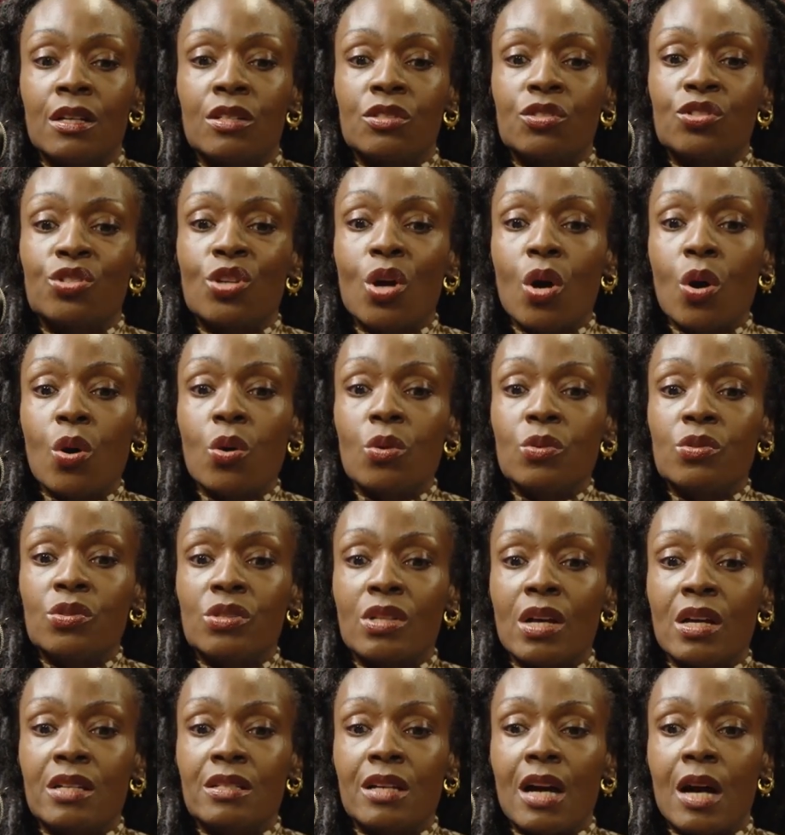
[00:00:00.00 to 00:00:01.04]

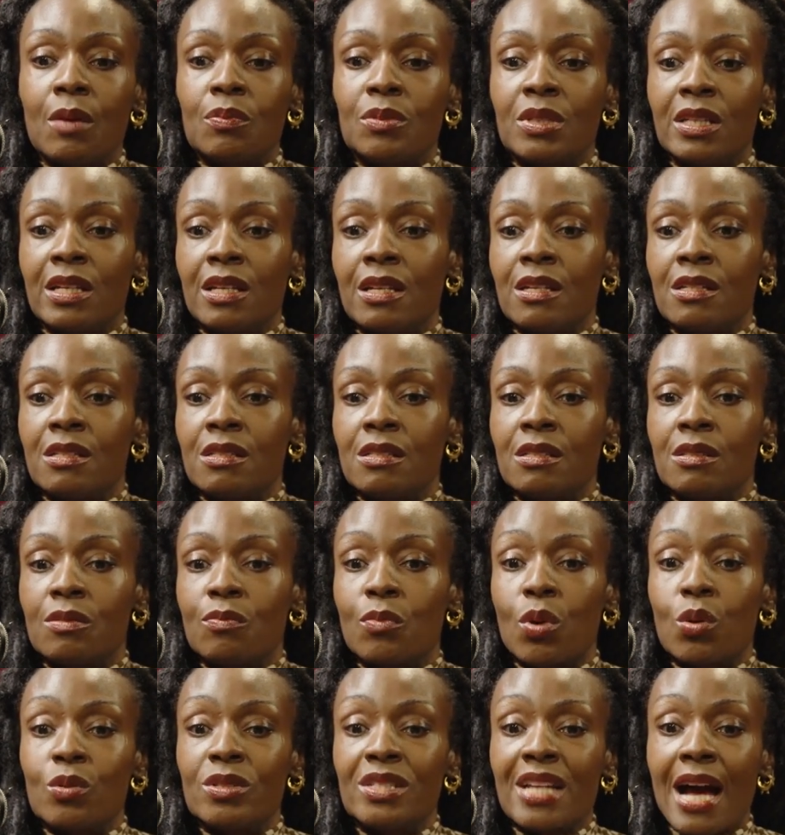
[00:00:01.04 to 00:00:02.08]
shows adoptees
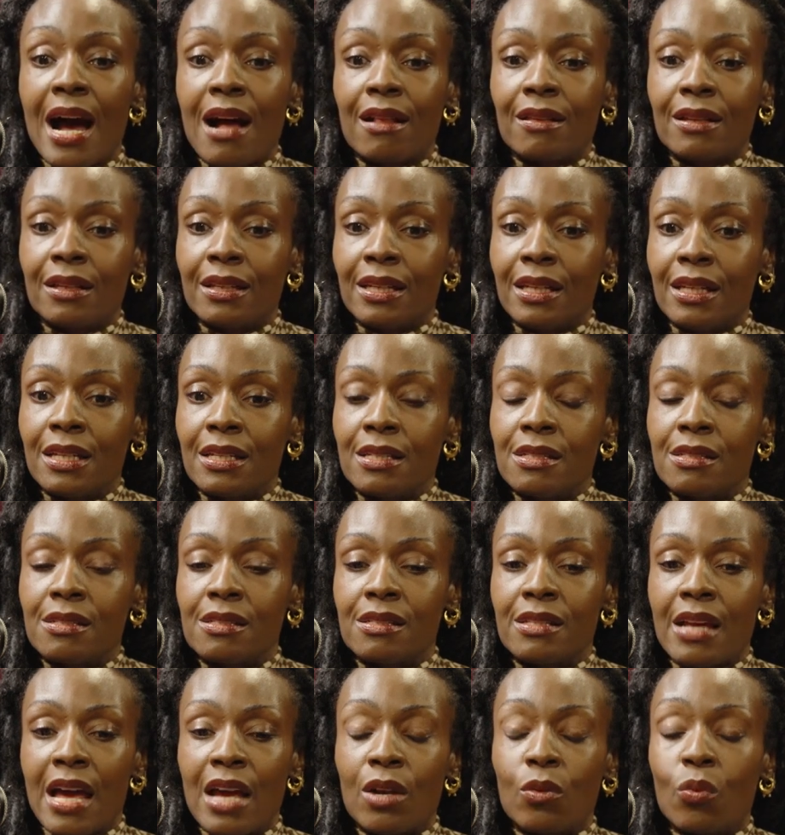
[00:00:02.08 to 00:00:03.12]

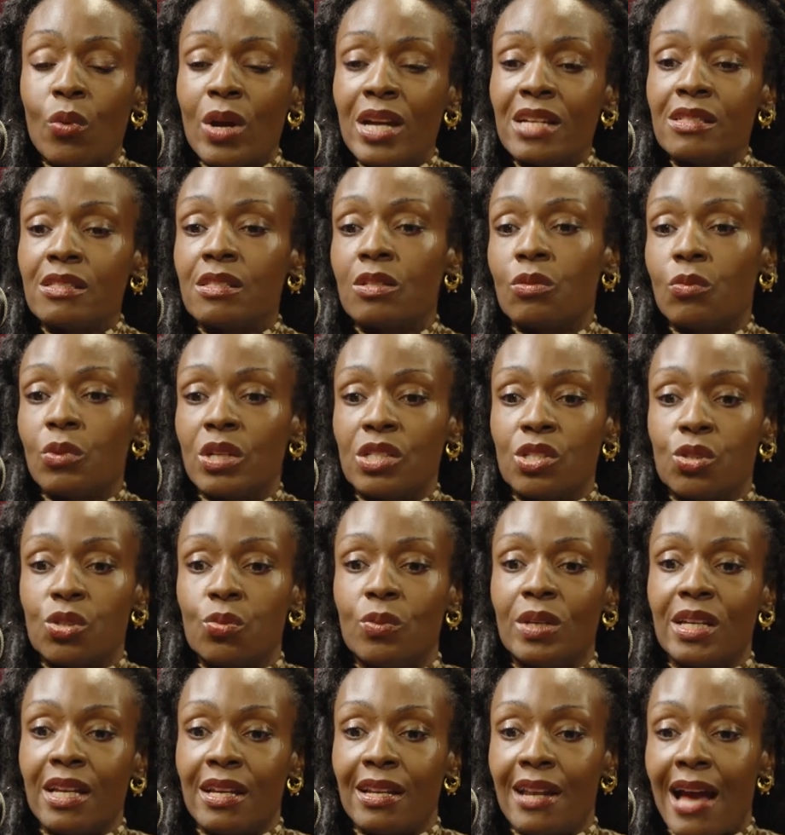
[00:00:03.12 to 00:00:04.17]
modalities and ways in which
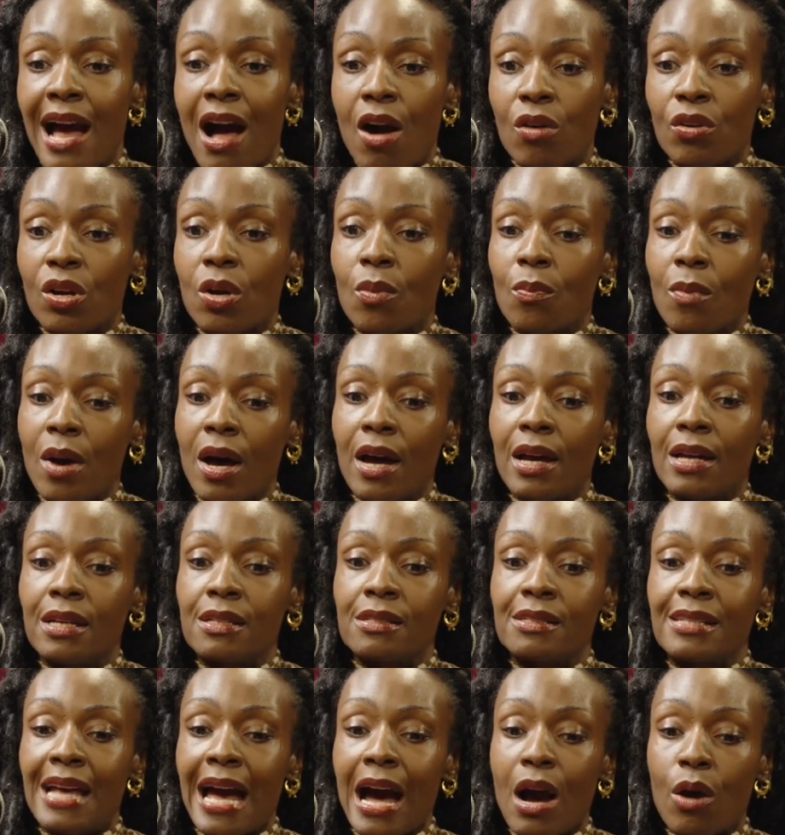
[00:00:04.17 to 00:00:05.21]
we can
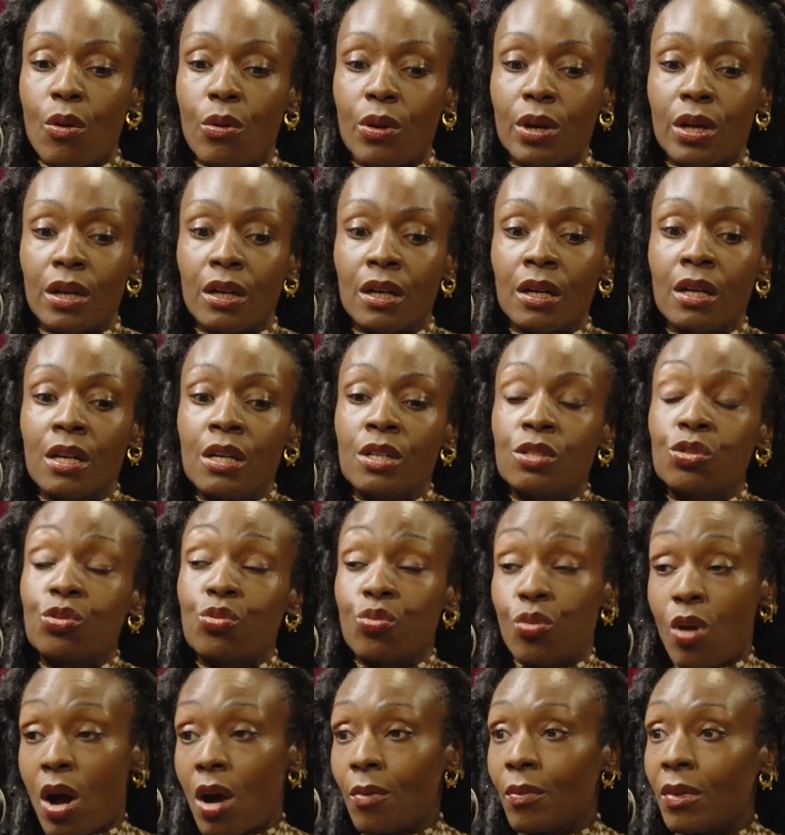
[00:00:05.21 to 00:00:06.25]
alchemize our
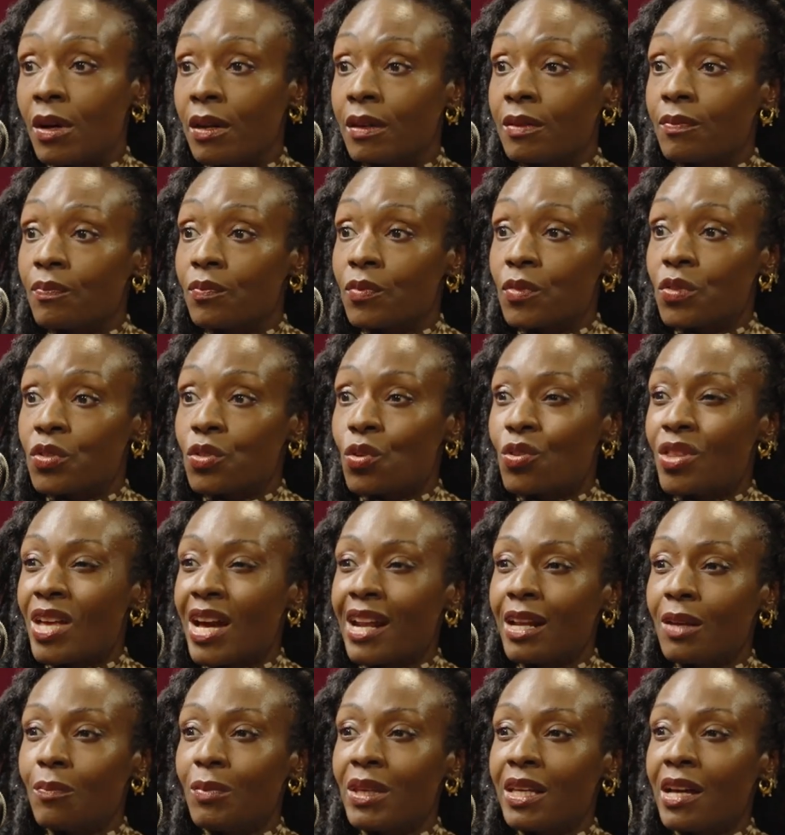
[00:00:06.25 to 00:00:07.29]
trauma so that
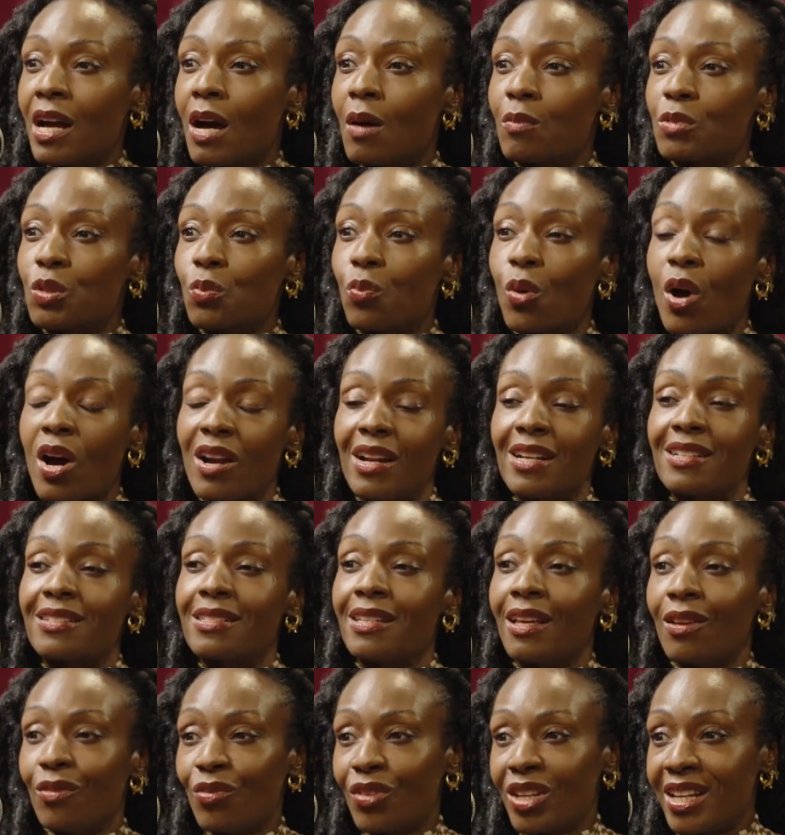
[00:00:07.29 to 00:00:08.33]
it becomes
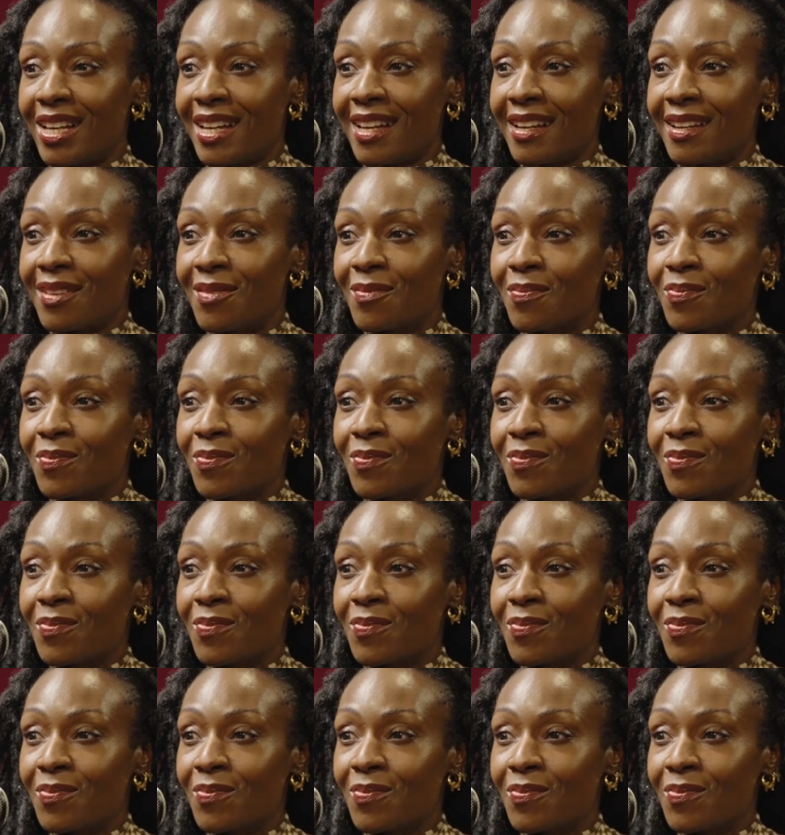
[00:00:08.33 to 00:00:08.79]
productivity,